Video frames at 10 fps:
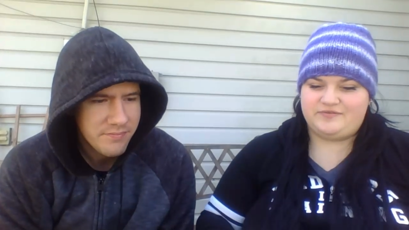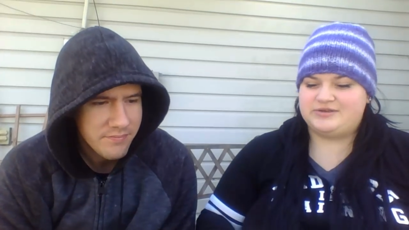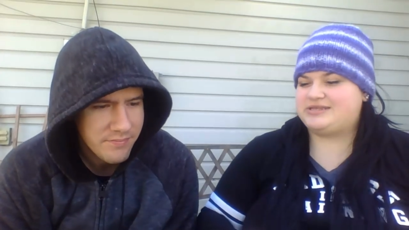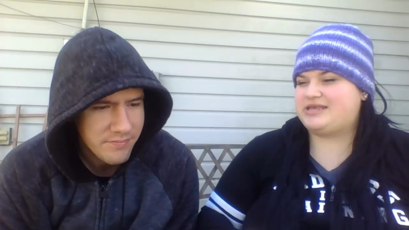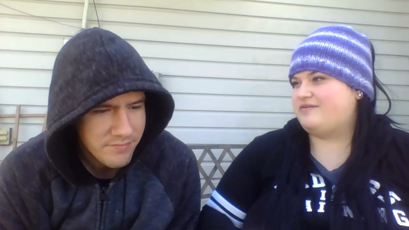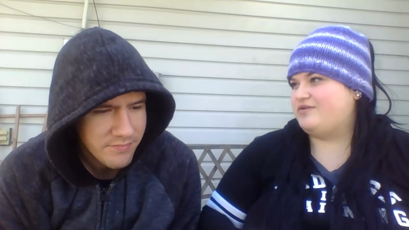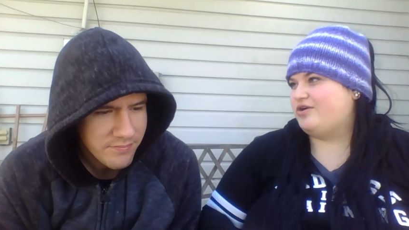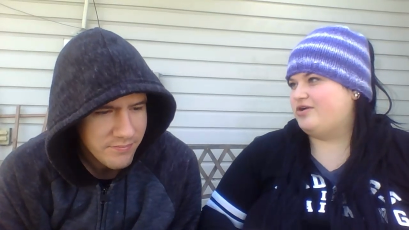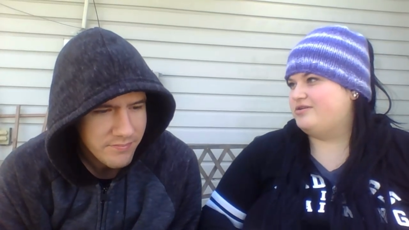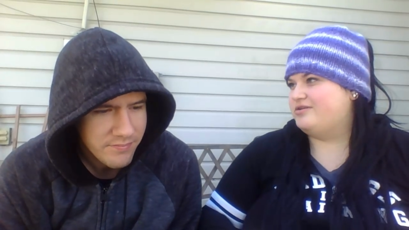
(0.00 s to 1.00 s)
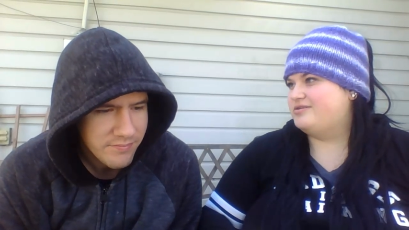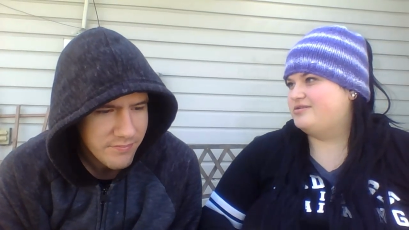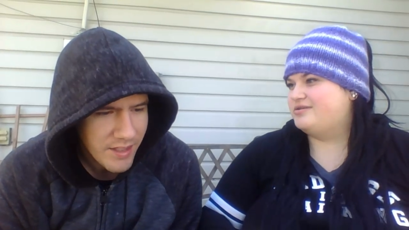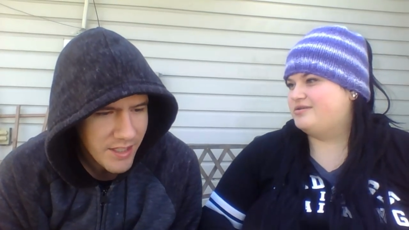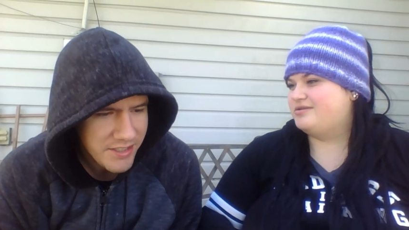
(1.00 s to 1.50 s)
Speaker 1: for a skein of yarn.
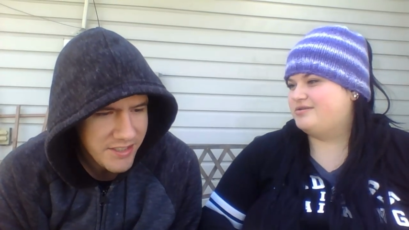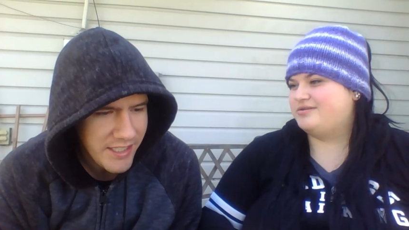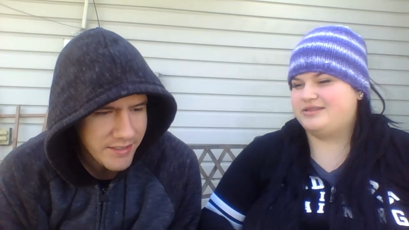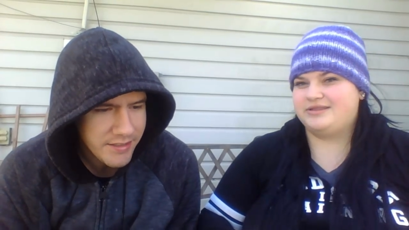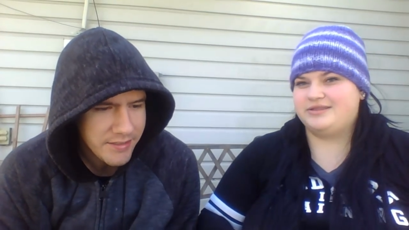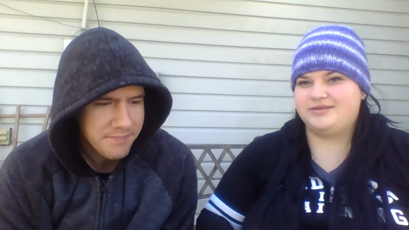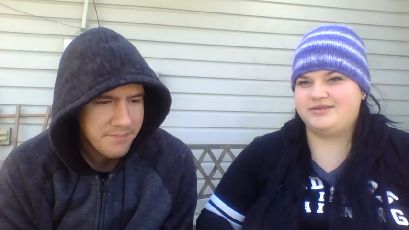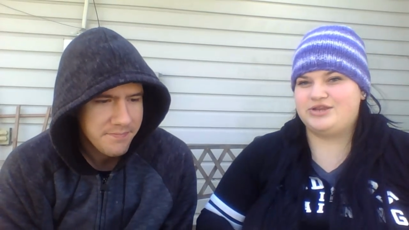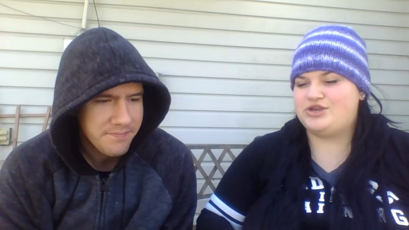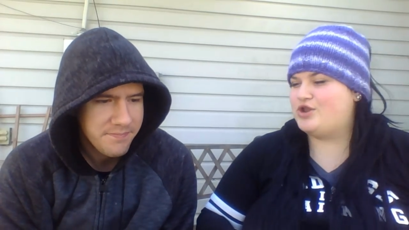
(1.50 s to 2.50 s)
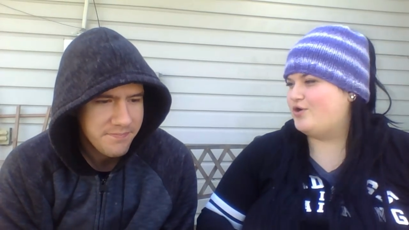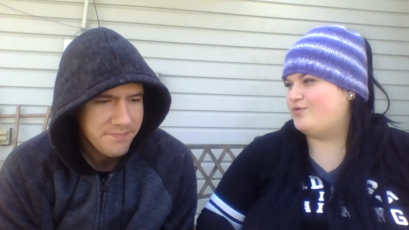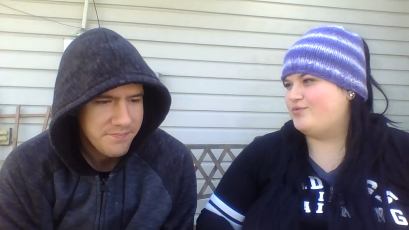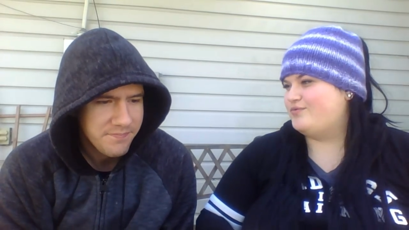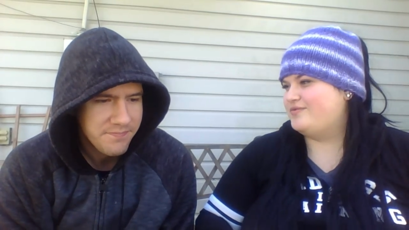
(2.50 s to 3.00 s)
A cent. No.
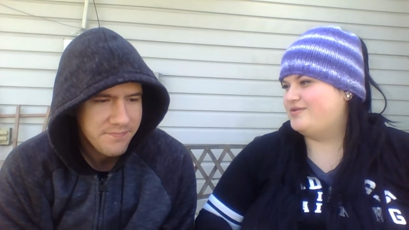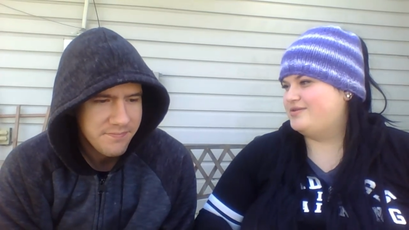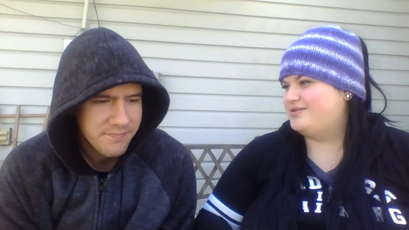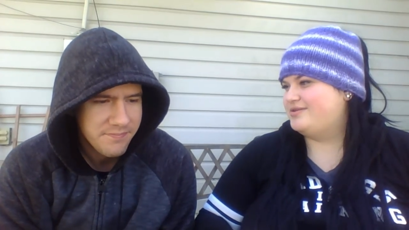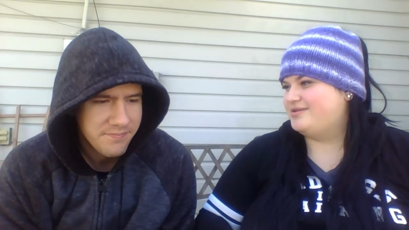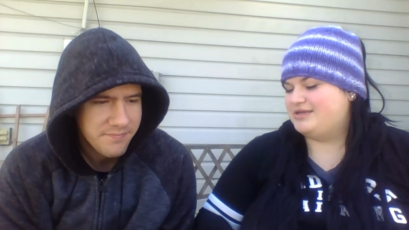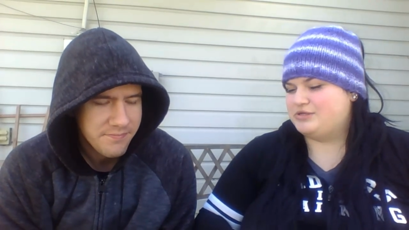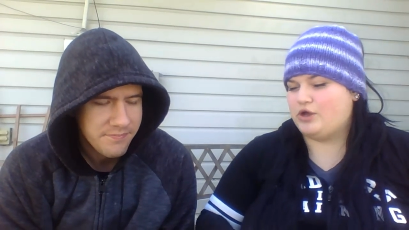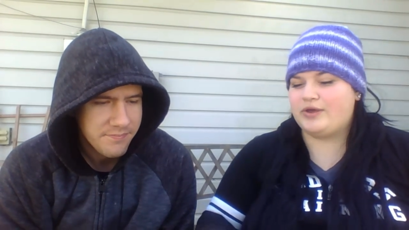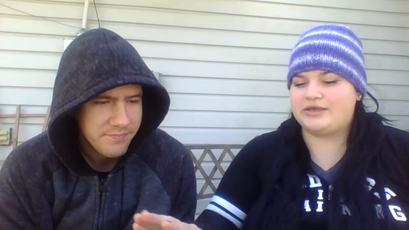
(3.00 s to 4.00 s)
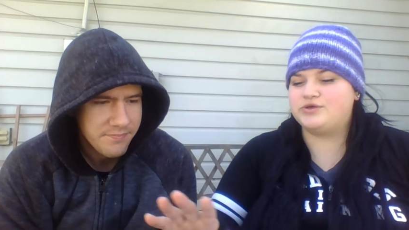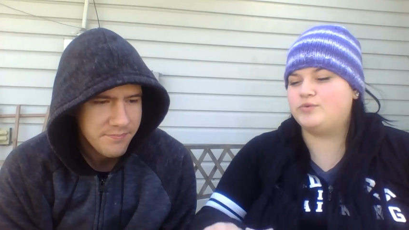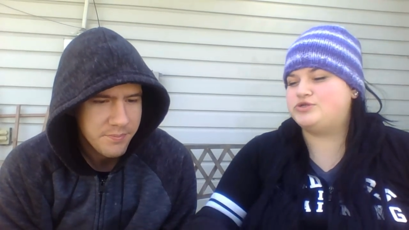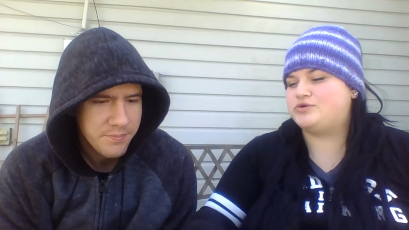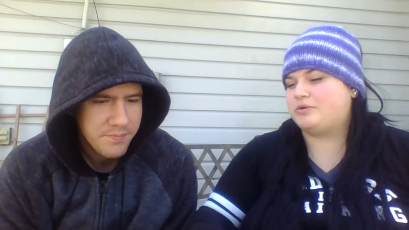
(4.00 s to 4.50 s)
Okay, so
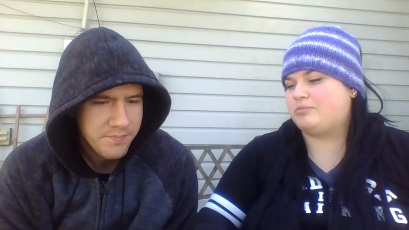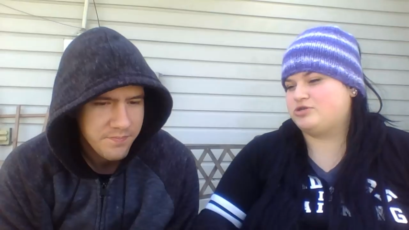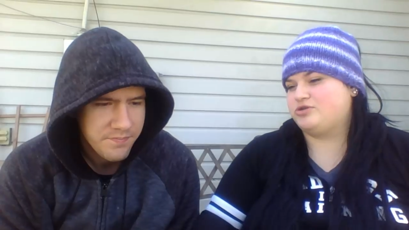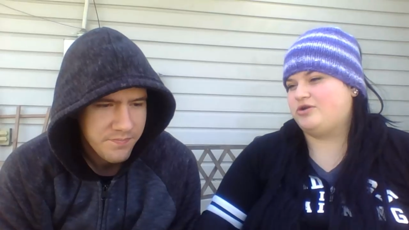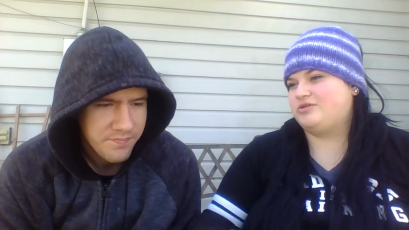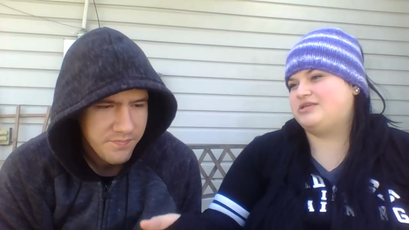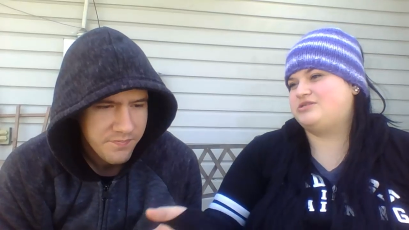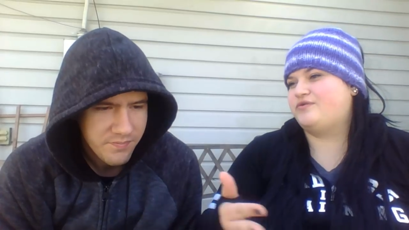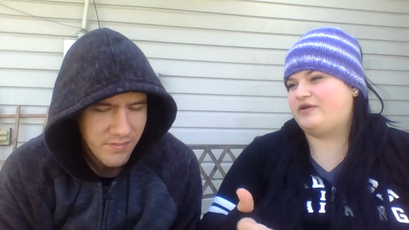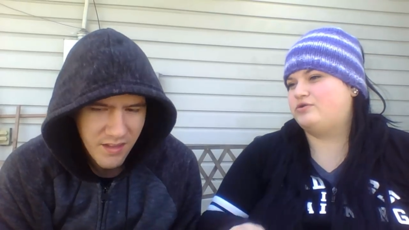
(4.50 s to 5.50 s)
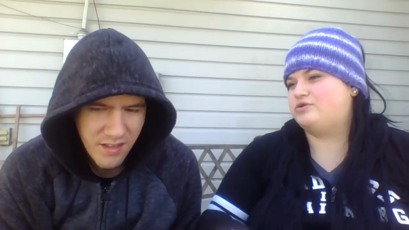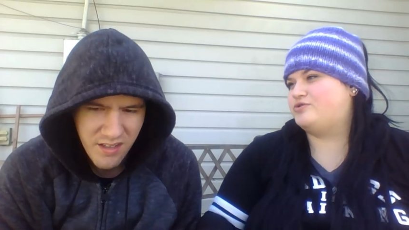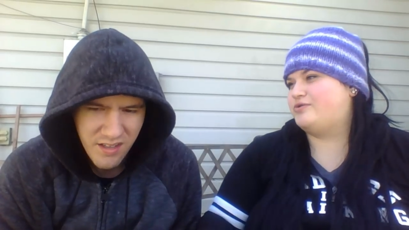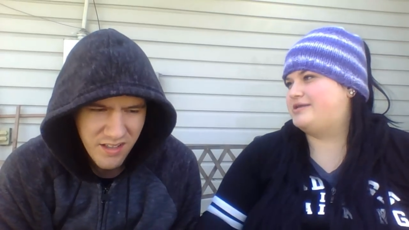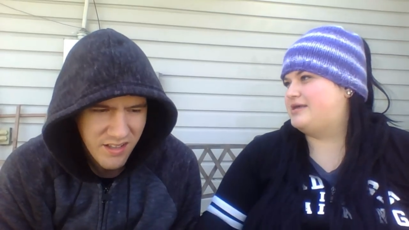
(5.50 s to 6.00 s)
we'll do commercial yarn. Like, so if I go to
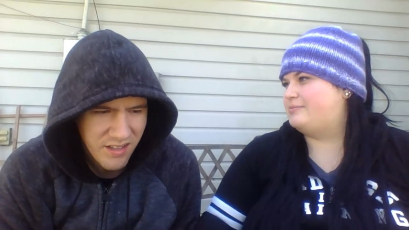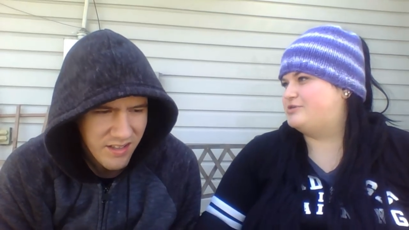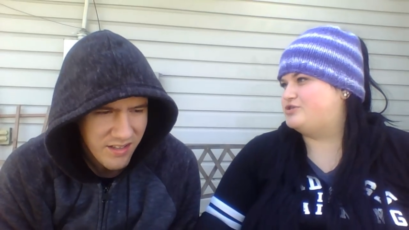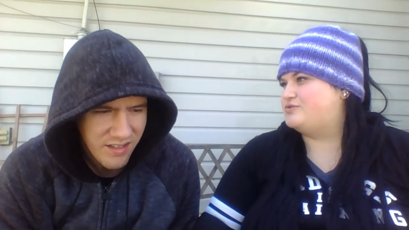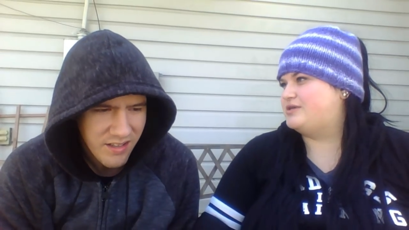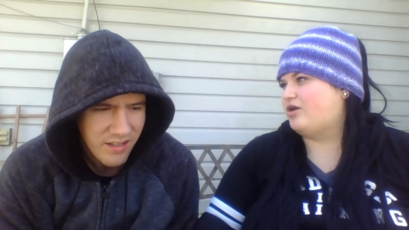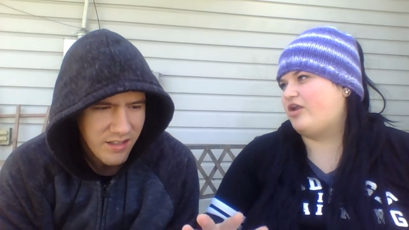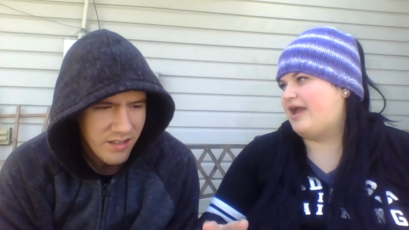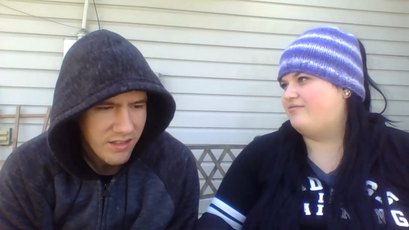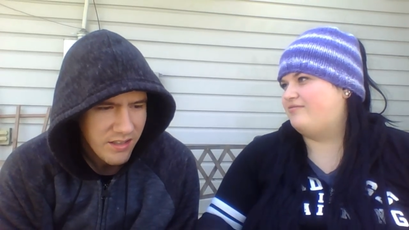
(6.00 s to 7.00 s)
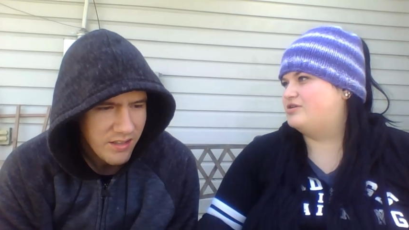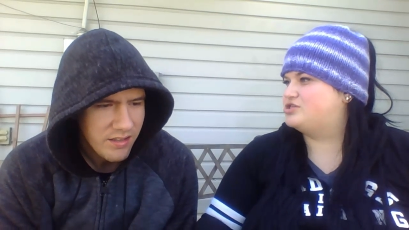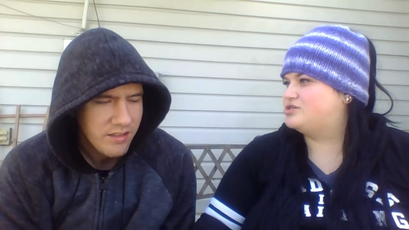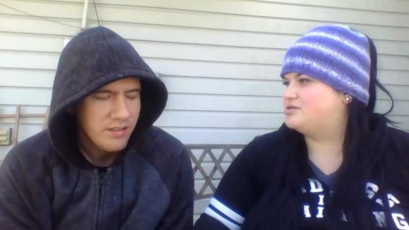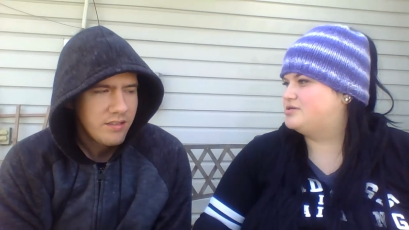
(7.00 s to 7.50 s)
Joann's, how much do you think on
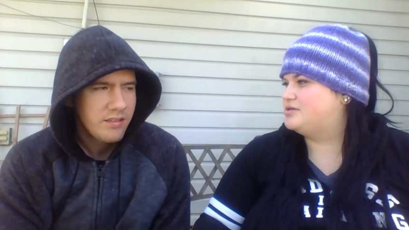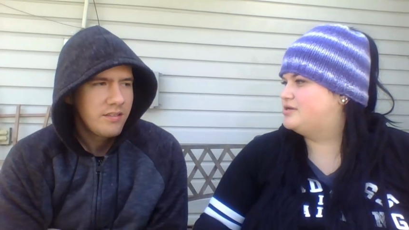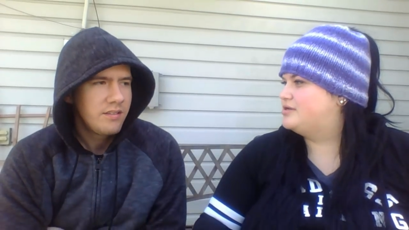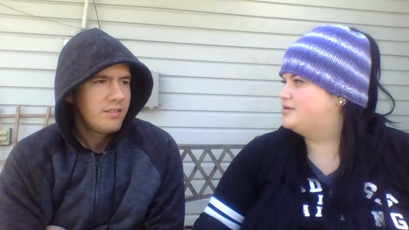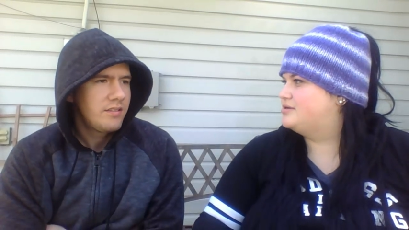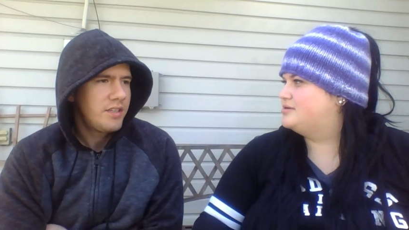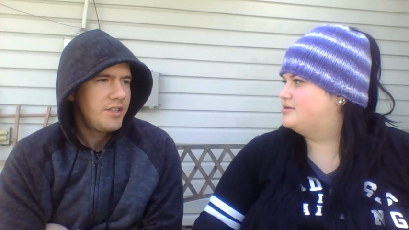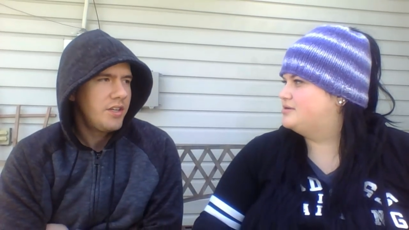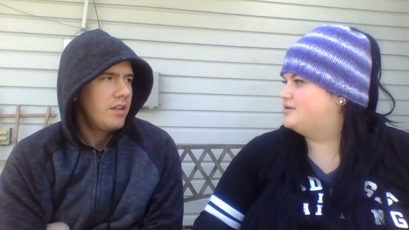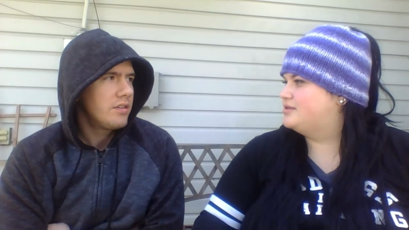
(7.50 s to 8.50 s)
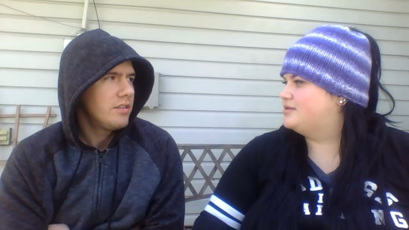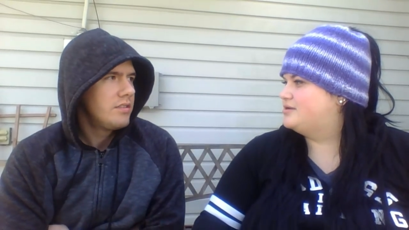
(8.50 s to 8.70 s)
average? A dollar.